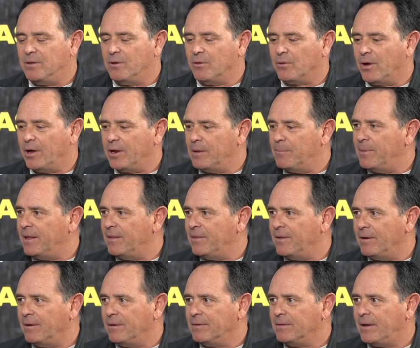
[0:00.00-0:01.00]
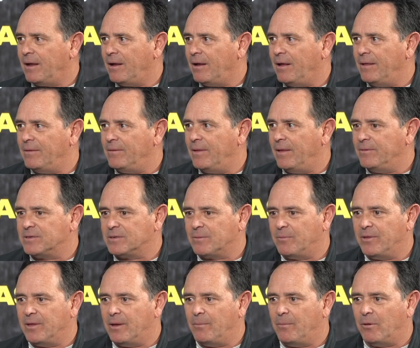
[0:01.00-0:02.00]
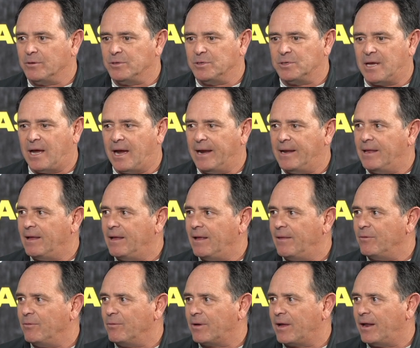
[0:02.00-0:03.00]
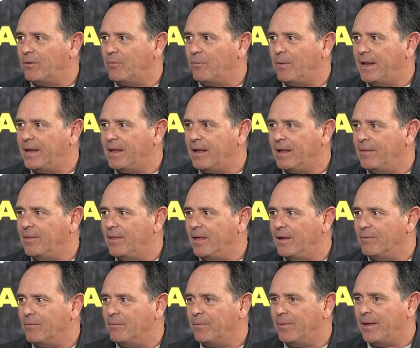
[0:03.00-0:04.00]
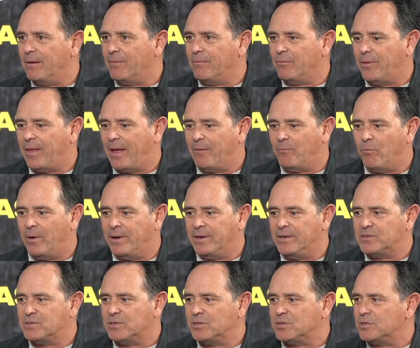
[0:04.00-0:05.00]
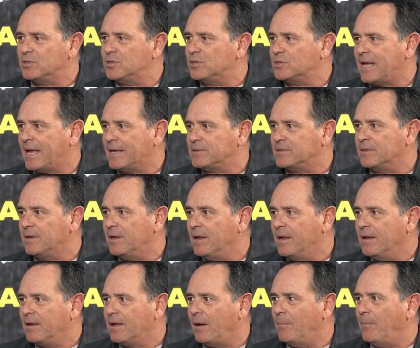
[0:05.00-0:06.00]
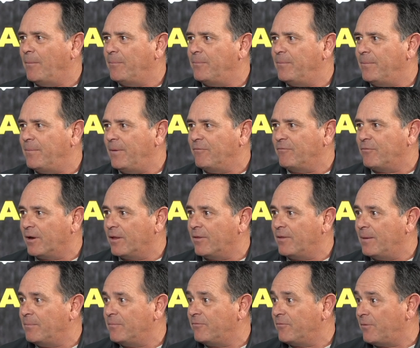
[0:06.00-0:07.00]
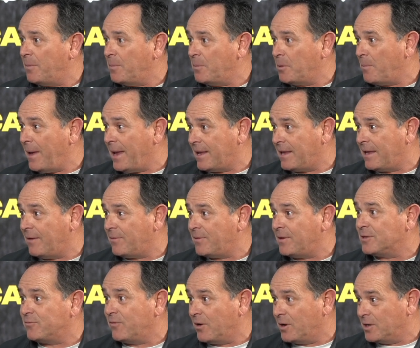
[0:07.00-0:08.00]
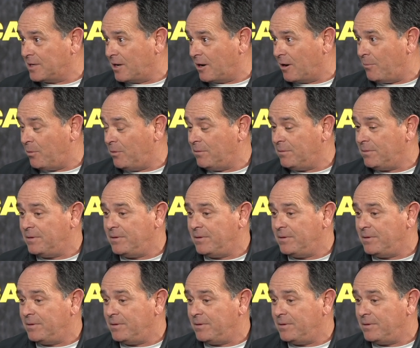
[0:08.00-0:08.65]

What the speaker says: They're going to be there, and some of them are just hiding, and they're kind of waiting, and that one decision just hasn't come up in front of them for them to make yet. That's very terrible.